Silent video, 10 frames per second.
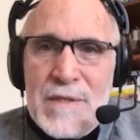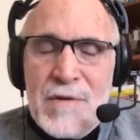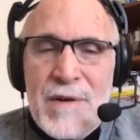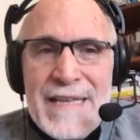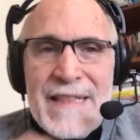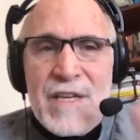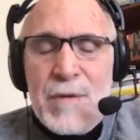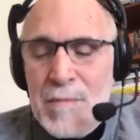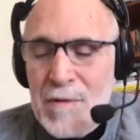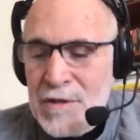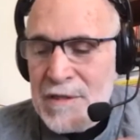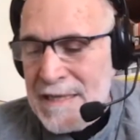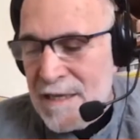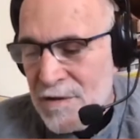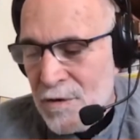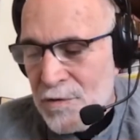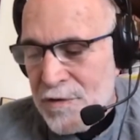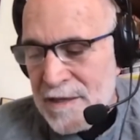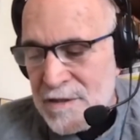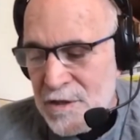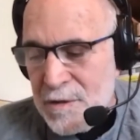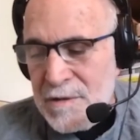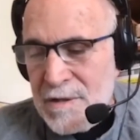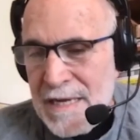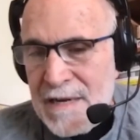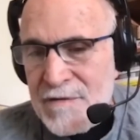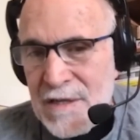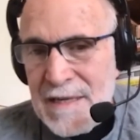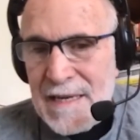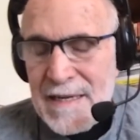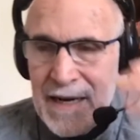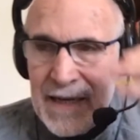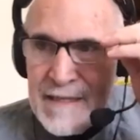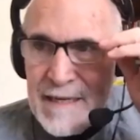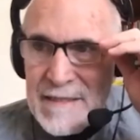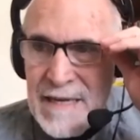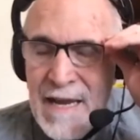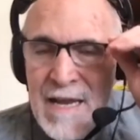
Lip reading: So I think you didn't hear the whole thing, so you kind of took it out of context.